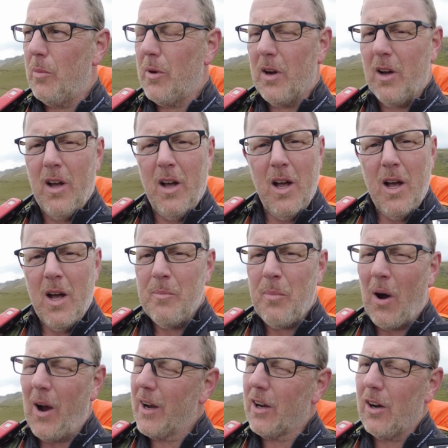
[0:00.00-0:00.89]
But
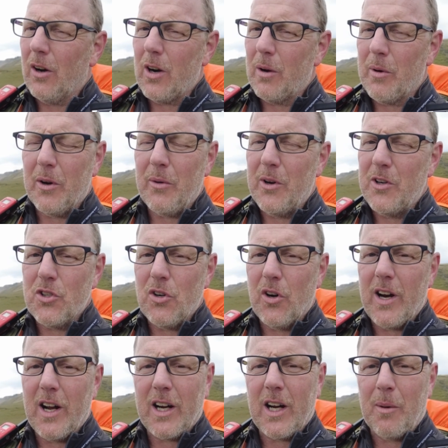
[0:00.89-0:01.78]
by God, I'm going to
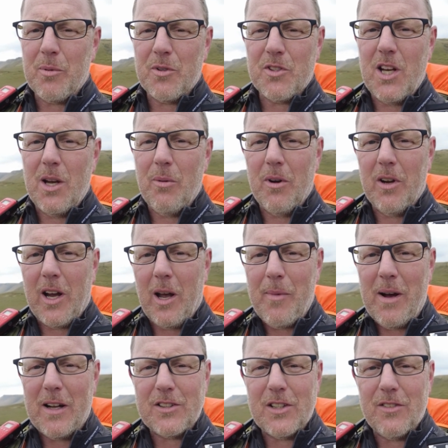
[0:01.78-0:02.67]
enjoy that cup of tea when I
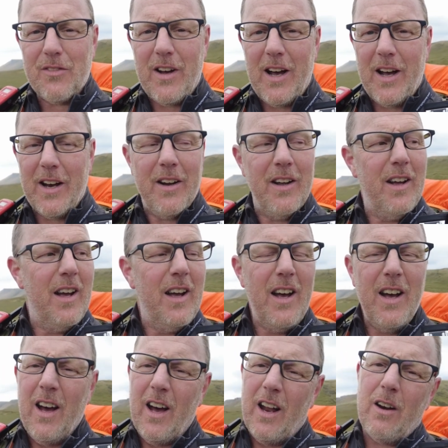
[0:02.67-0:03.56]
get back to the van,
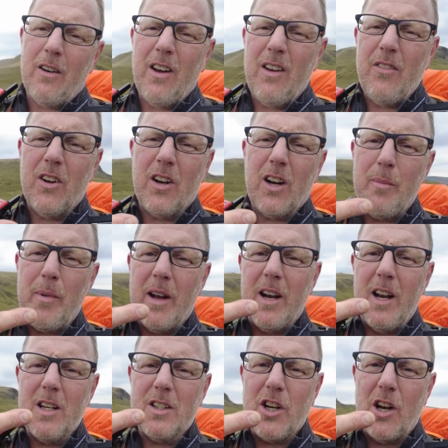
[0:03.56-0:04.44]
and I'm even going to
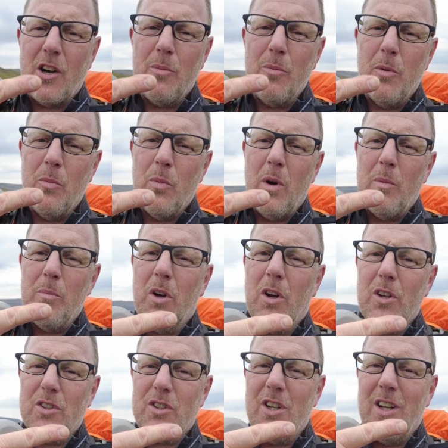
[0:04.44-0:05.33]
make this gentleman one,
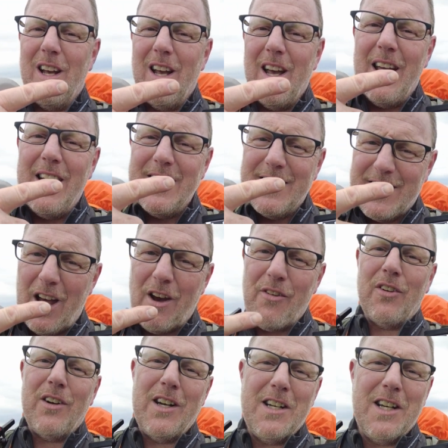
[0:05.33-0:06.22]
because he
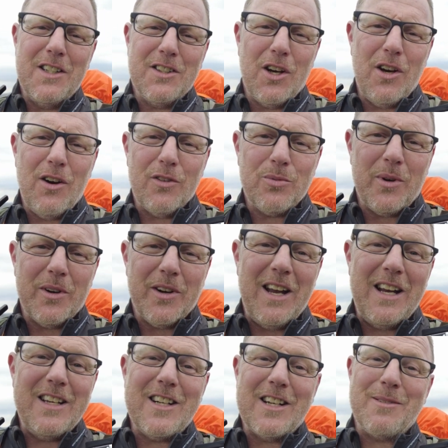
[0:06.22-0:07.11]
definitely deserves one.
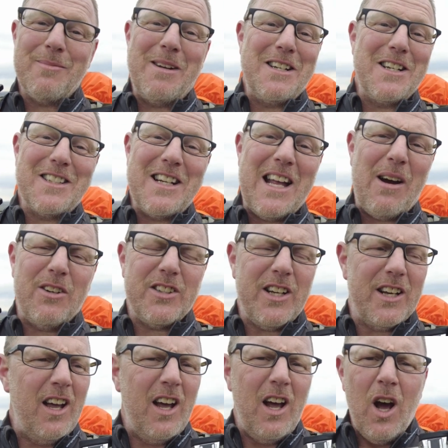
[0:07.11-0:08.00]
He said to me just now, he
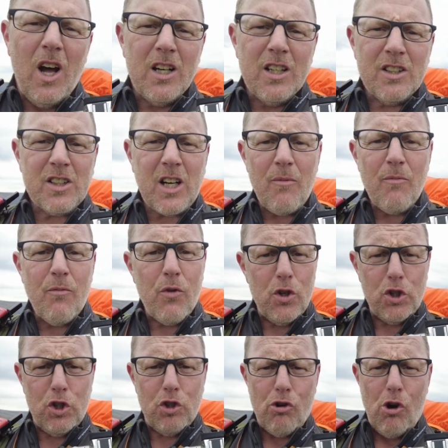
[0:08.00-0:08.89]
said, come
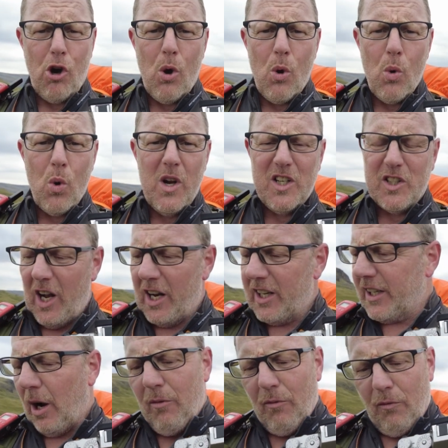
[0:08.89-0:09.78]
for a stroll, he
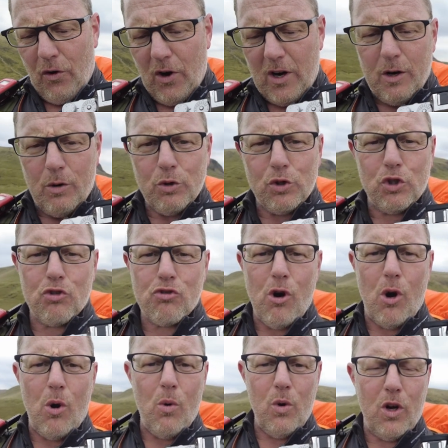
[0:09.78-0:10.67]
said, come for a little
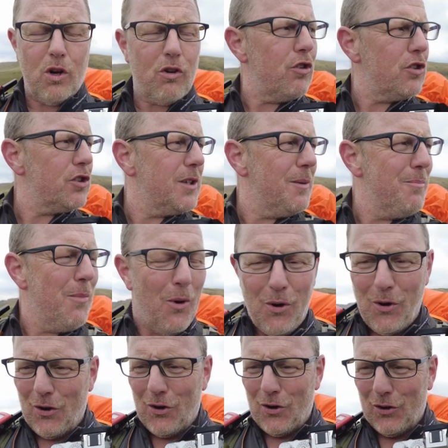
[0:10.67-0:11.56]
stroll across the
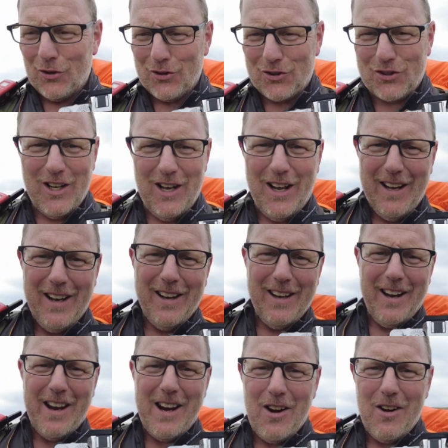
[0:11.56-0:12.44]
moors.
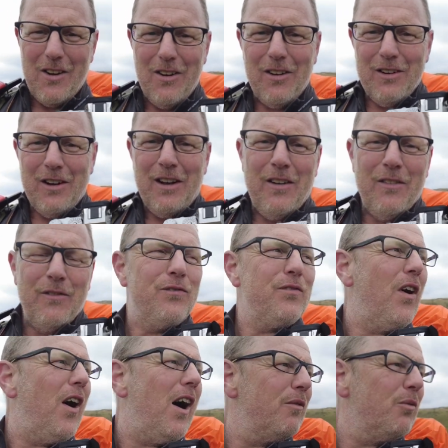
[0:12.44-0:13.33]
You know,
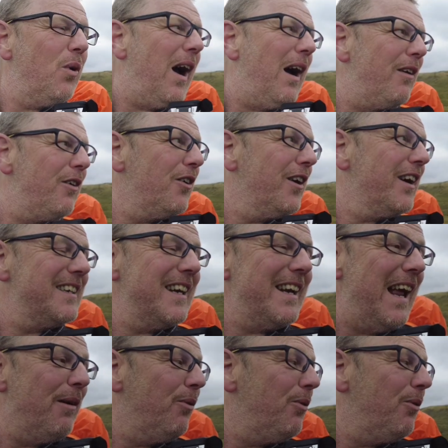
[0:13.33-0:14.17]
how long is it now?